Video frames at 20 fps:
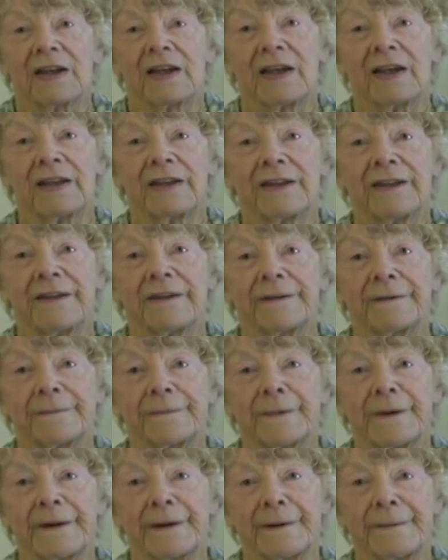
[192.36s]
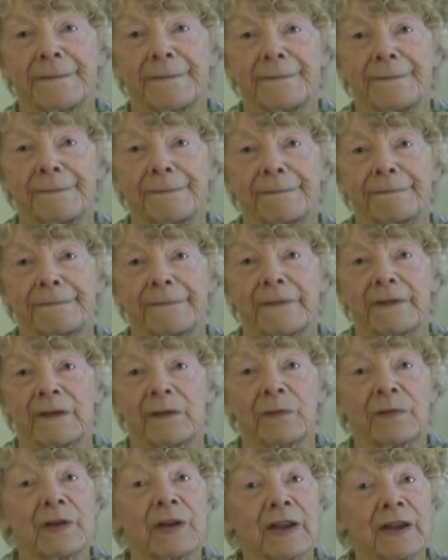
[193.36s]
And the
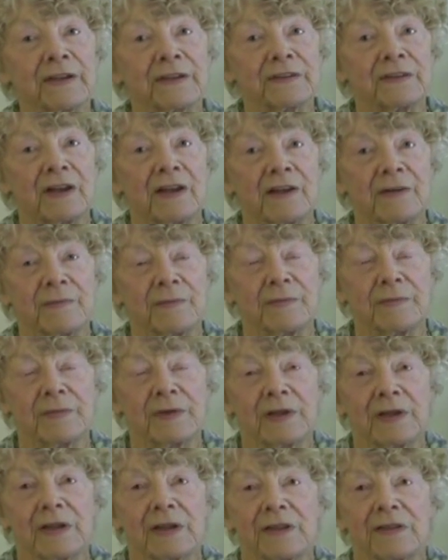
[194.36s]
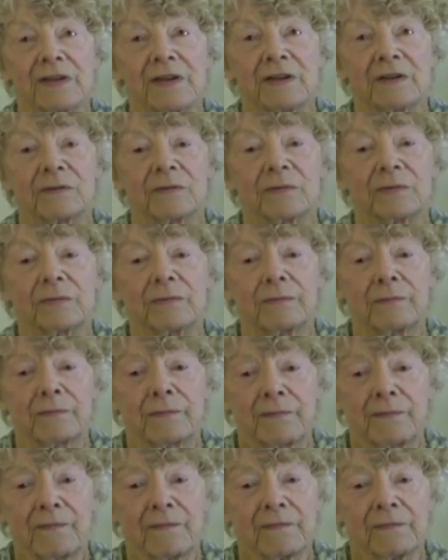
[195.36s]
next time that
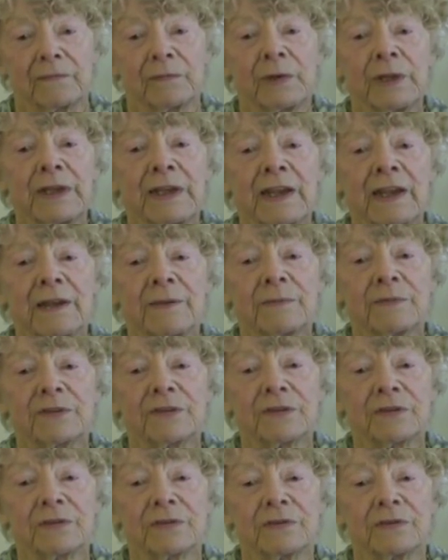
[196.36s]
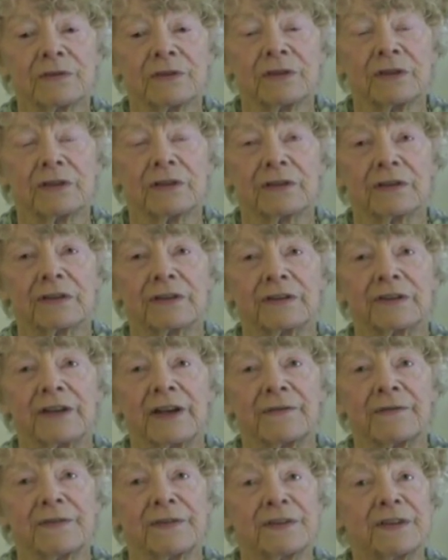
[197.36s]
we came to
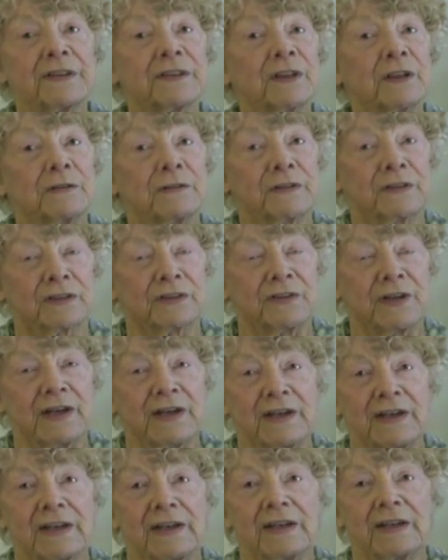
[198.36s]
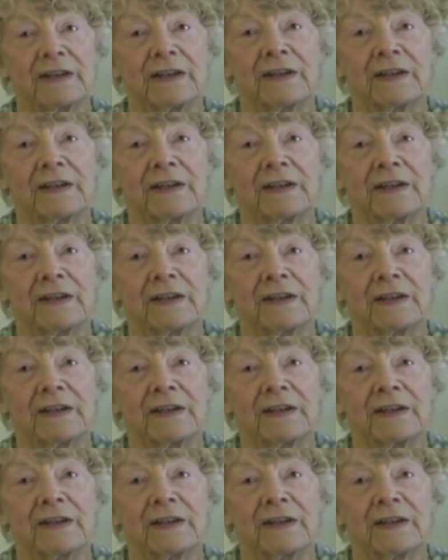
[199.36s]
San Francisco for the training,